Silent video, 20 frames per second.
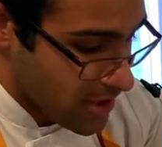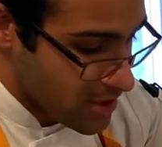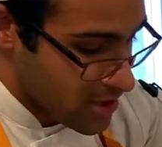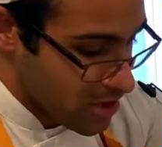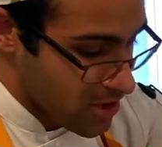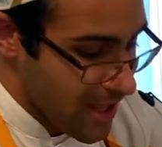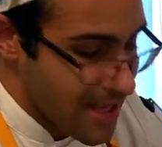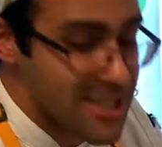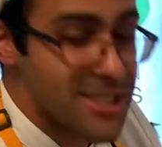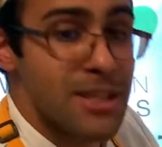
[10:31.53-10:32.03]
So
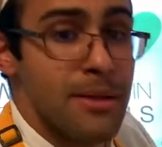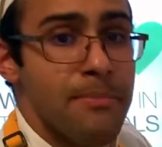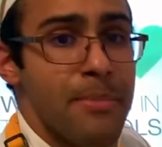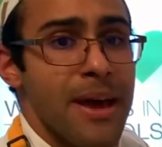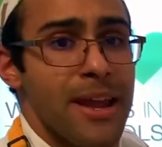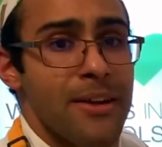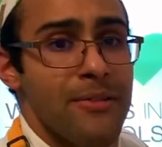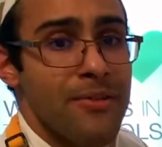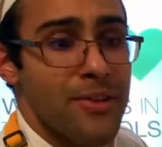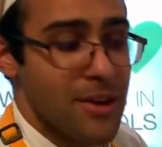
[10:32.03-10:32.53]
that's the
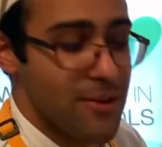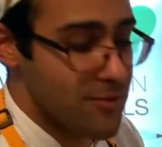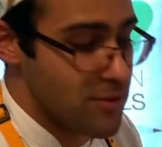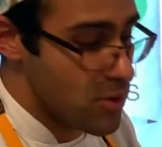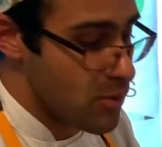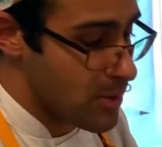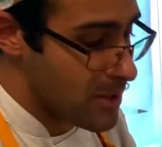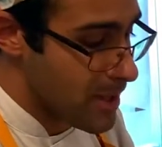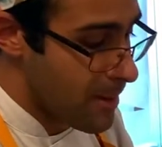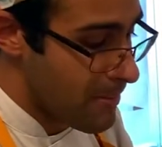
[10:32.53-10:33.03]
benefit of
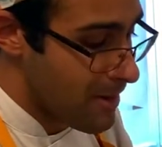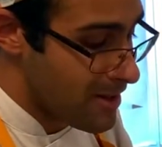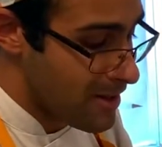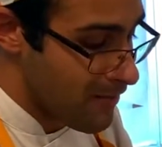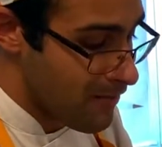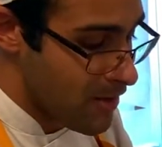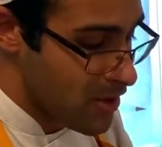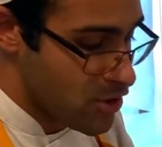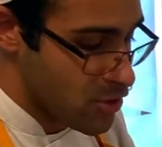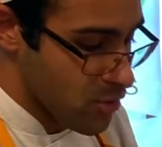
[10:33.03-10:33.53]
doing them
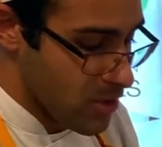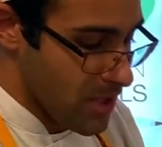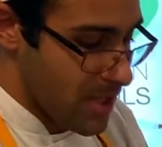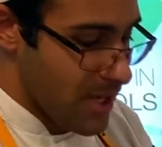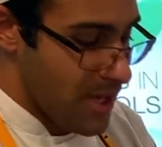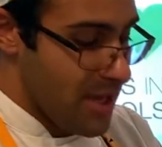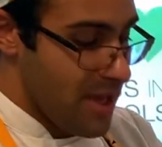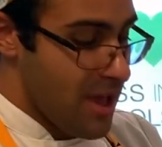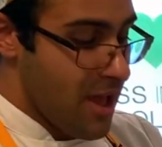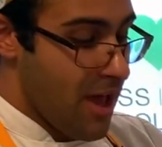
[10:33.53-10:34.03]
individually.
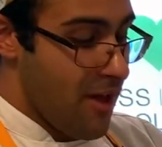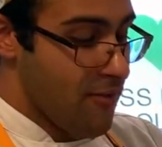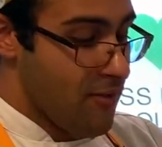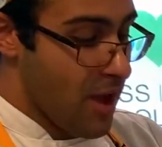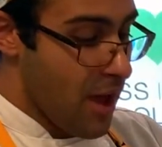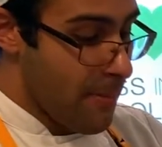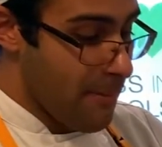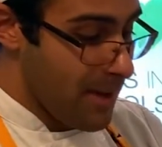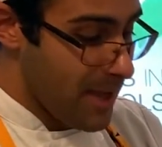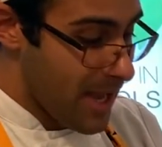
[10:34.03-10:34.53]
I've
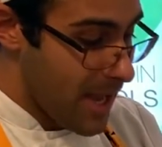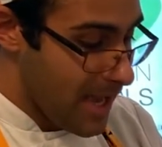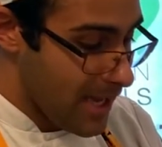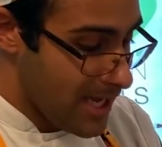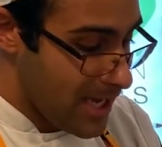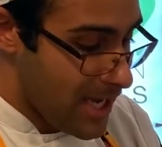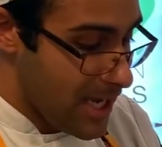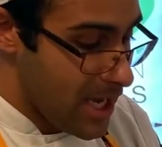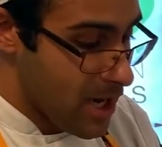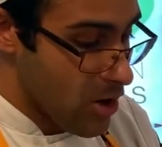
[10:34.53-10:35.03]
got my egg
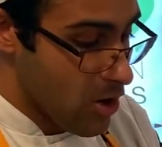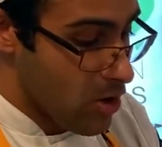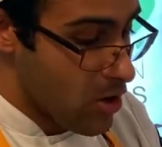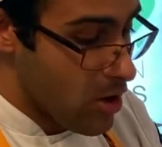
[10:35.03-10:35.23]
here.